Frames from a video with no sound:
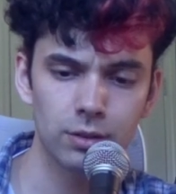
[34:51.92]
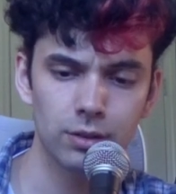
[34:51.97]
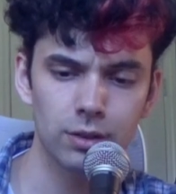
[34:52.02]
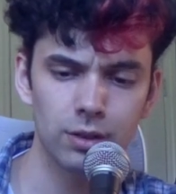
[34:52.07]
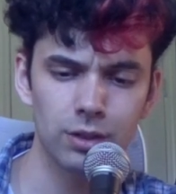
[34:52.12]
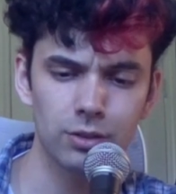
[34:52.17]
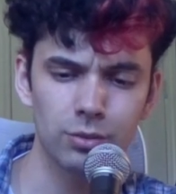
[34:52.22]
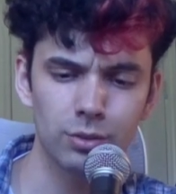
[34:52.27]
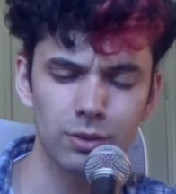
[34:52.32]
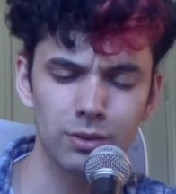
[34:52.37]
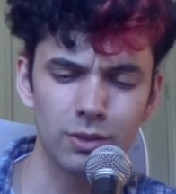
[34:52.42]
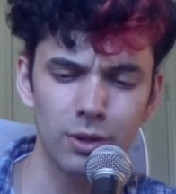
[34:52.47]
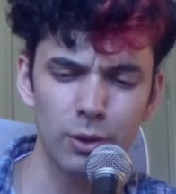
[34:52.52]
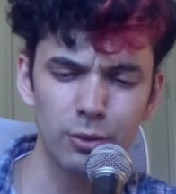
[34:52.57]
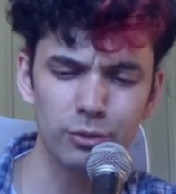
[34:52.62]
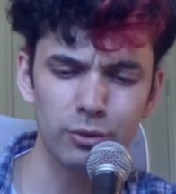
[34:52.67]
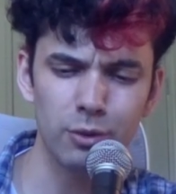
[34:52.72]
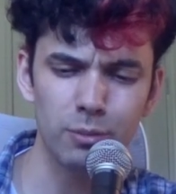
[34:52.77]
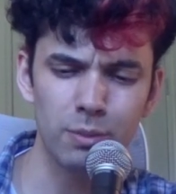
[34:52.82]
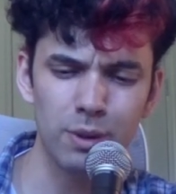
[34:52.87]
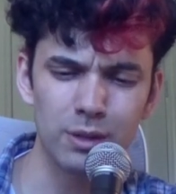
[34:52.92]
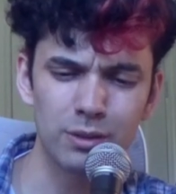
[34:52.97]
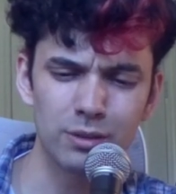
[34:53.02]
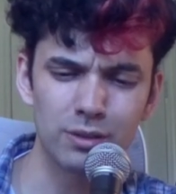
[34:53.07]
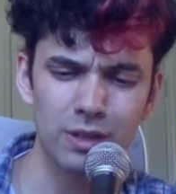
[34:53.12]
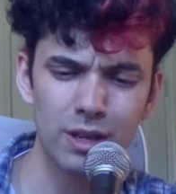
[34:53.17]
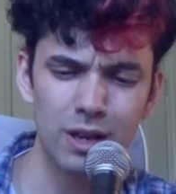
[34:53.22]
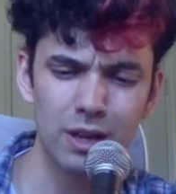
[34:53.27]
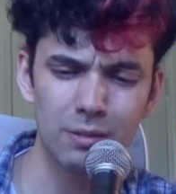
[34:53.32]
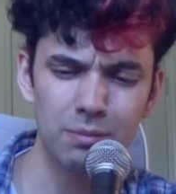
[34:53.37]
This one's also
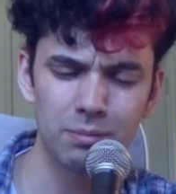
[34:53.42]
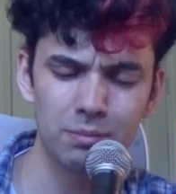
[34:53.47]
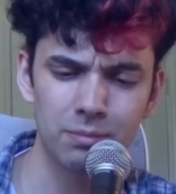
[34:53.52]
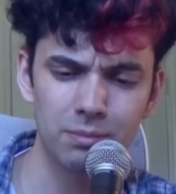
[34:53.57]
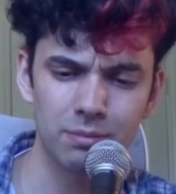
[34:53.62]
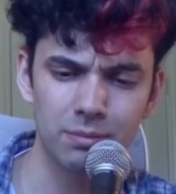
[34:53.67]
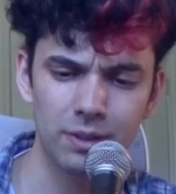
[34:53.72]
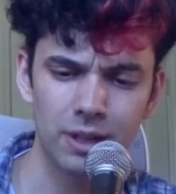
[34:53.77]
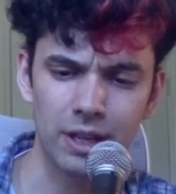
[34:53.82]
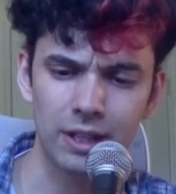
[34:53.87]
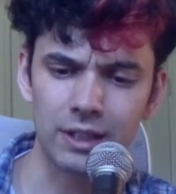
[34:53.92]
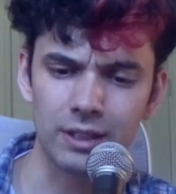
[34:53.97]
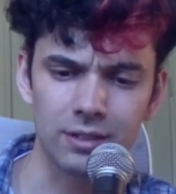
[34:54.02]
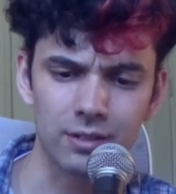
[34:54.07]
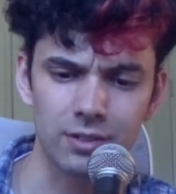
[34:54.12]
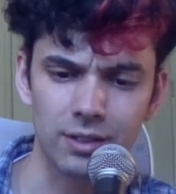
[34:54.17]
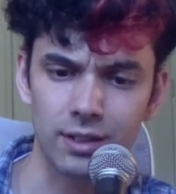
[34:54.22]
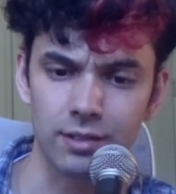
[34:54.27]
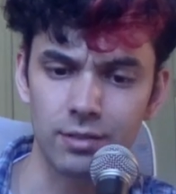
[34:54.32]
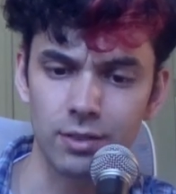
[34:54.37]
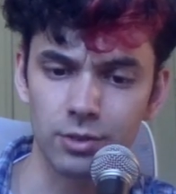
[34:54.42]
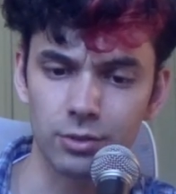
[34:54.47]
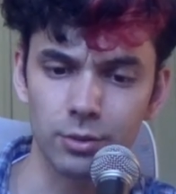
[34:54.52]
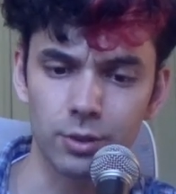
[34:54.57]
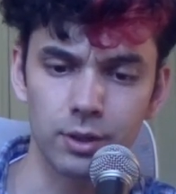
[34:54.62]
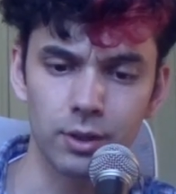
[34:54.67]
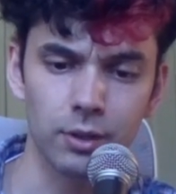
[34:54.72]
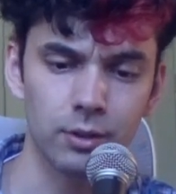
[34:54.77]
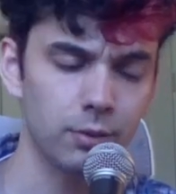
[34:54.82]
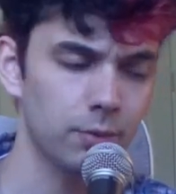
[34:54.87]
messed up. I can save this
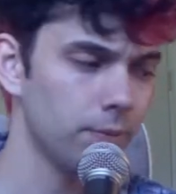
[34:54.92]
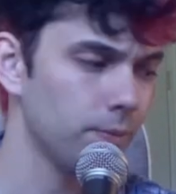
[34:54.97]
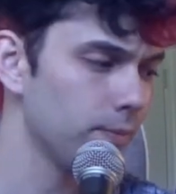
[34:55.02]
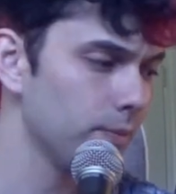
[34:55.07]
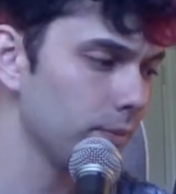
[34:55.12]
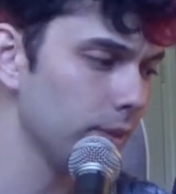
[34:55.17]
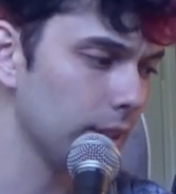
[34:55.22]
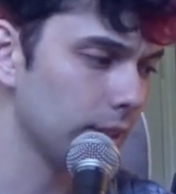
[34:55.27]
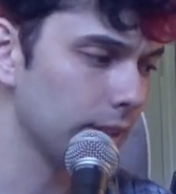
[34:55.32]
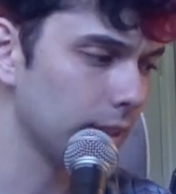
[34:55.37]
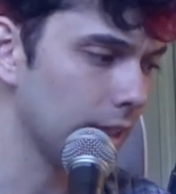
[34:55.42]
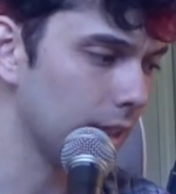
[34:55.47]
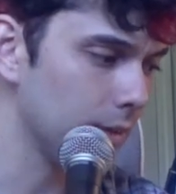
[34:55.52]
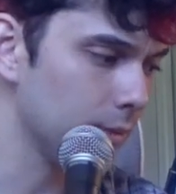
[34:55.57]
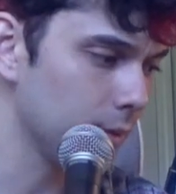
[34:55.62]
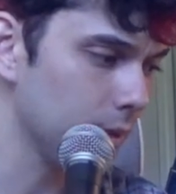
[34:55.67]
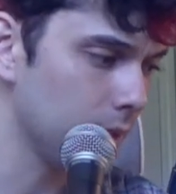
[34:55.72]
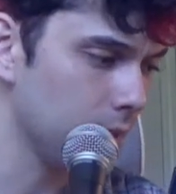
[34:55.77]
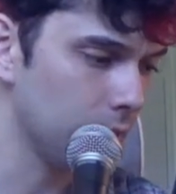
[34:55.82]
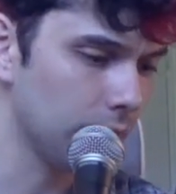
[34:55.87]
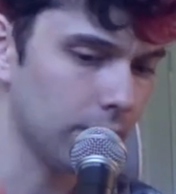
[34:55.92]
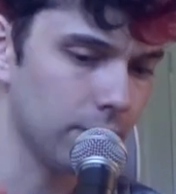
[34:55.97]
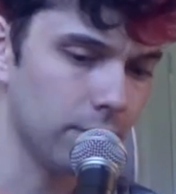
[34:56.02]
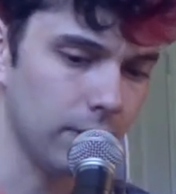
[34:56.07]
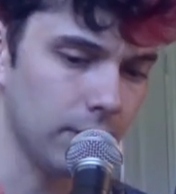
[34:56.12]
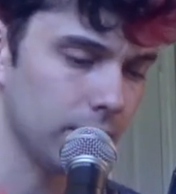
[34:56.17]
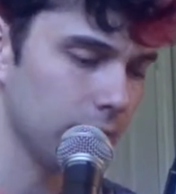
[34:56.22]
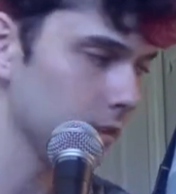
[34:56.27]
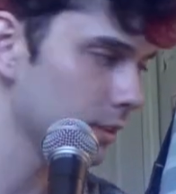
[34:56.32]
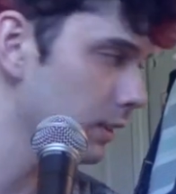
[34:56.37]
one though. Like that one I can
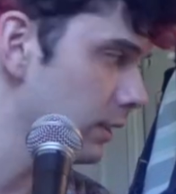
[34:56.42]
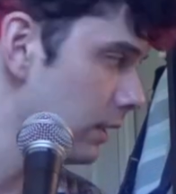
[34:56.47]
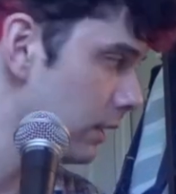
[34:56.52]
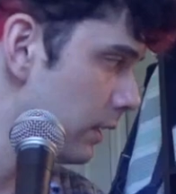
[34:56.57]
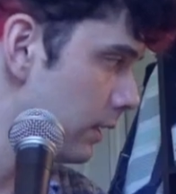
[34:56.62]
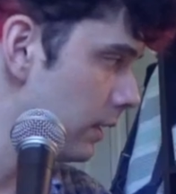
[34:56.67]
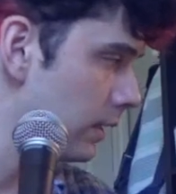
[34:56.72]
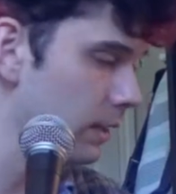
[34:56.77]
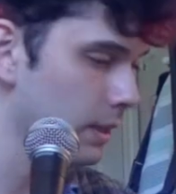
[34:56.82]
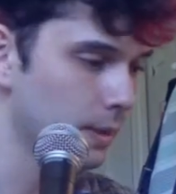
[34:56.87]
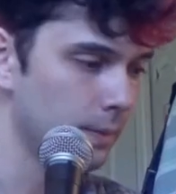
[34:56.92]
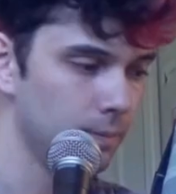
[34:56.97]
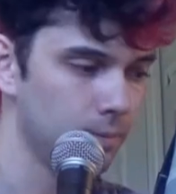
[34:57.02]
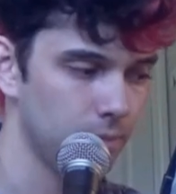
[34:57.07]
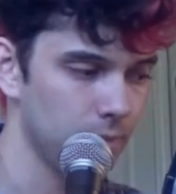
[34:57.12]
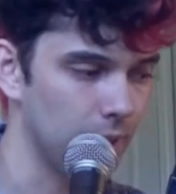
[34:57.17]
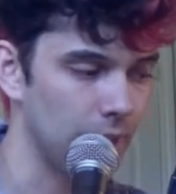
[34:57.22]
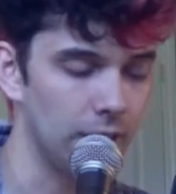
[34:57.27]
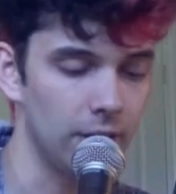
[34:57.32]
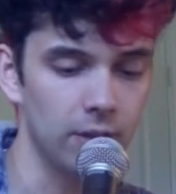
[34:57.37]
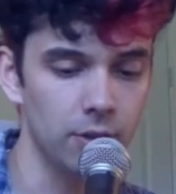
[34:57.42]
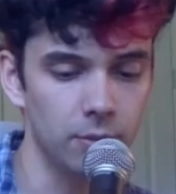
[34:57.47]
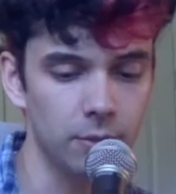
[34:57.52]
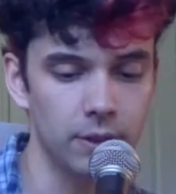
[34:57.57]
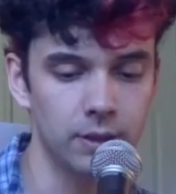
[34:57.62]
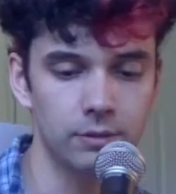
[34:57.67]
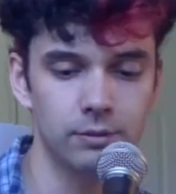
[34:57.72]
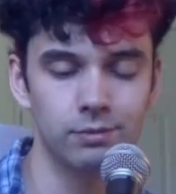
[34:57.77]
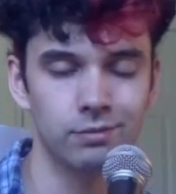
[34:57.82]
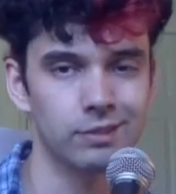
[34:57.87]
fix. That other
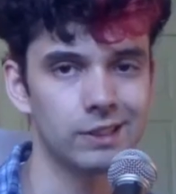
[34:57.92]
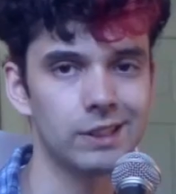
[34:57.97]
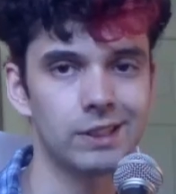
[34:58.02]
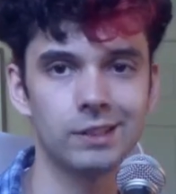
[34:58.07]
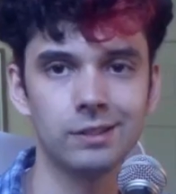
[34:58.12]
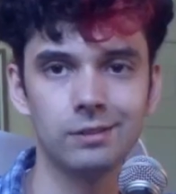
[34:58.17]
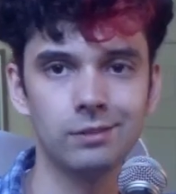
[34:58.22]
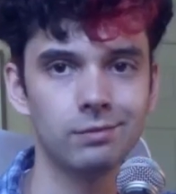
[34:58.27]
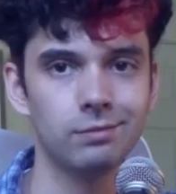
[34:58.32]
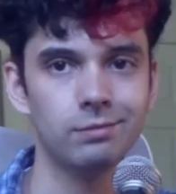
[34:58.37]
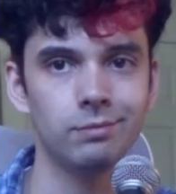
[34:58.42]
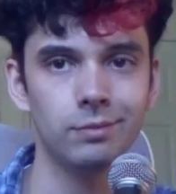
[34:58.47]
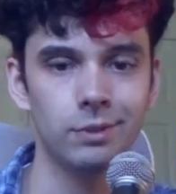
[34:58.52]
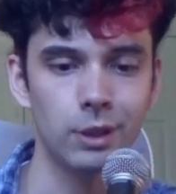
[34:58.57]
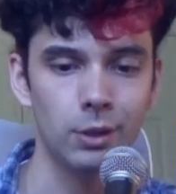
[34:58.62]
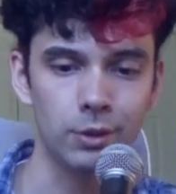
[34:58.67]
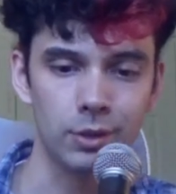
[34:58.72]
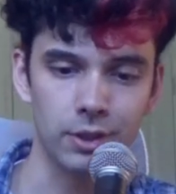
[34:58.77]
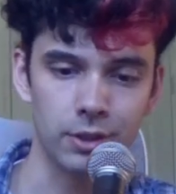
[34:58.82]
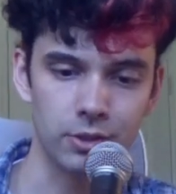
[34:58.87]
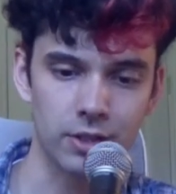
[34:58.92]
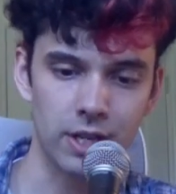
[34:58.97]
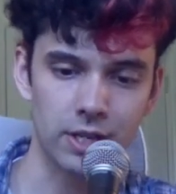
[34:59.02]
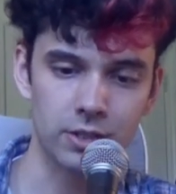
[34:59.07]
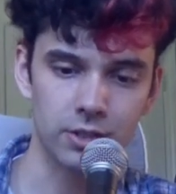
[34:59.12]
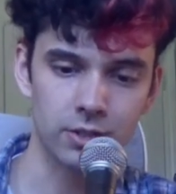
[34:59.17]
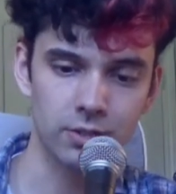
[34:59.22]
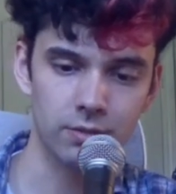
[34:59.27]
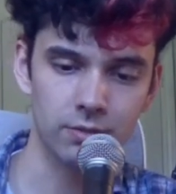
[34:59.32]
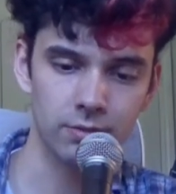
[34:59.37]
one, going in the
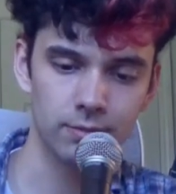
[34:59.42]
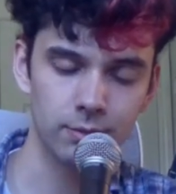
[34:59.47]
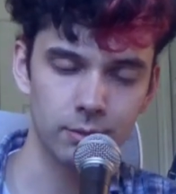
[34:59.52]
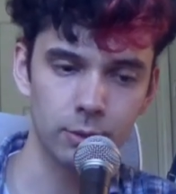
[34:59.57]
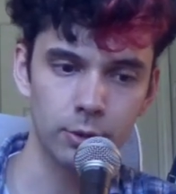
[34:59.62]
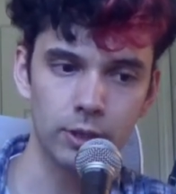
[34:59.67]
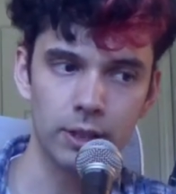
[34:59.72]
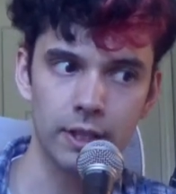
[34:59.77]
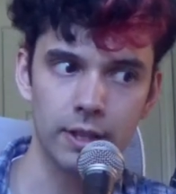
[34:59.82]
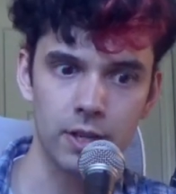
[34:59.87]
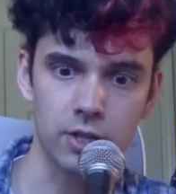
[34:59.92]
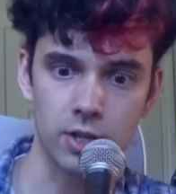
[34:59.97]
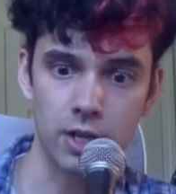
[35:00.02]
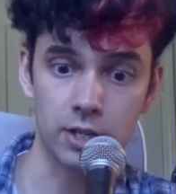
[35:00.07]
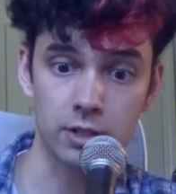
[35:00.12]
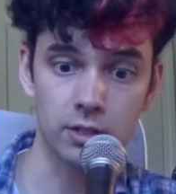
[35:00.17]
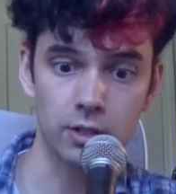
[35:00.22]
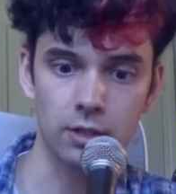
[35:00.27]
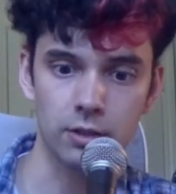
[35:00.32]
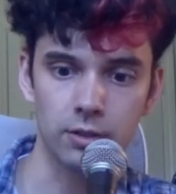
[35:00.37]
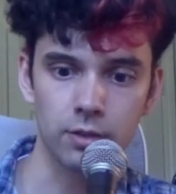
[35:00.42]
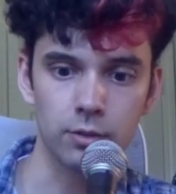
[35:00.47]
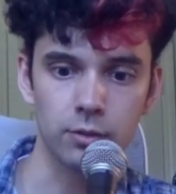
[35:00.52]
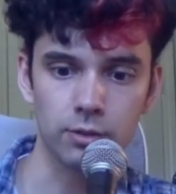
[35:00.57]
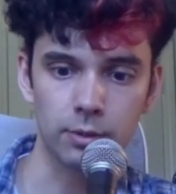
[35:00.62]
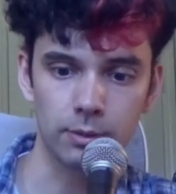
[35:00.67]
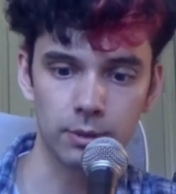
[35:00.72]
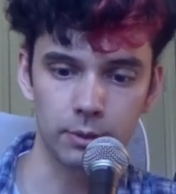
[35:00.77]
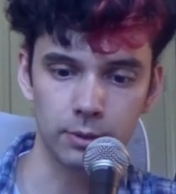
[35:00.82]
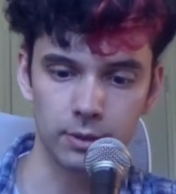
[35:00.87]
trash. Or not in the trash. I'll do
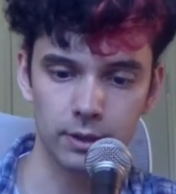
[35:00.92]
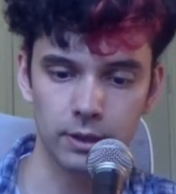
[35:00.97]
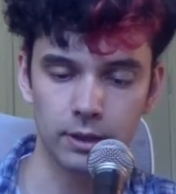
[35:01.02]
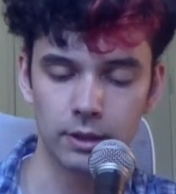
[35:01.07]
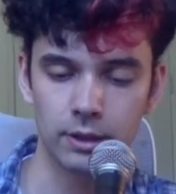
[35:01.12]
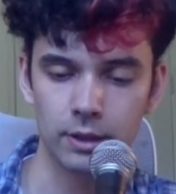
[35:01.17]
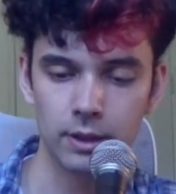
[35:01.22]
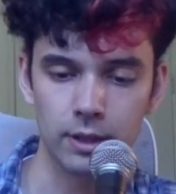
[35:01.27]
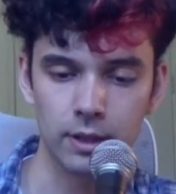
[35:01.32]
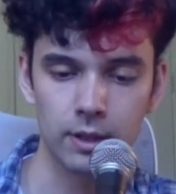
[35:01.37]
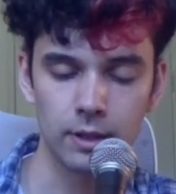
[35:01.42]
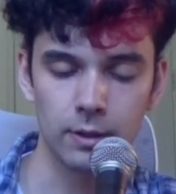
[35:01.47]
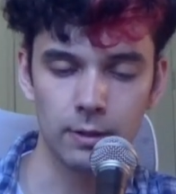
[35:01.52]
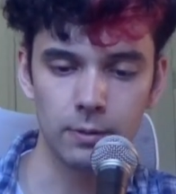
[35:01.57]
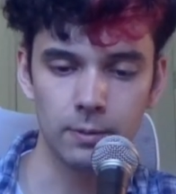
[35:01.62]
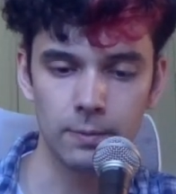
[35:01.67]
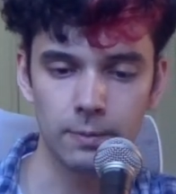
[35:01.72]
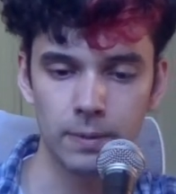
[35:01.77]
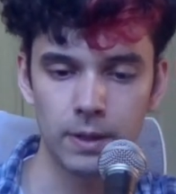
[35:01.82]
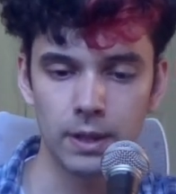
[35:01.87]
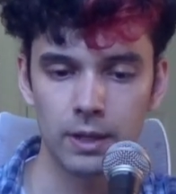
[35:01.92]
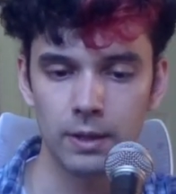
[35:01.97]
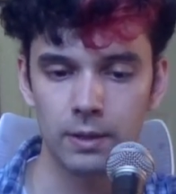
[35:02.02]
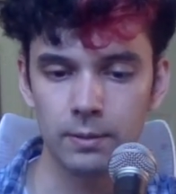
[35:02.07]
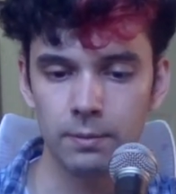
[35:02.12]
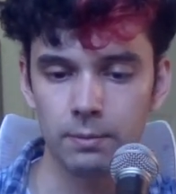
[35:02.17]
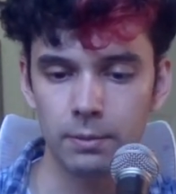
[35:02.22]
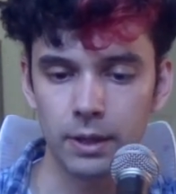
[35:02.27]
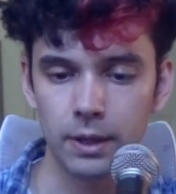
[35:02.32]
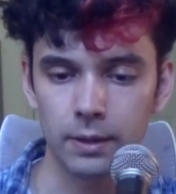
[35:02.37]
something with it.
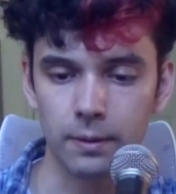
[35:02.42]
But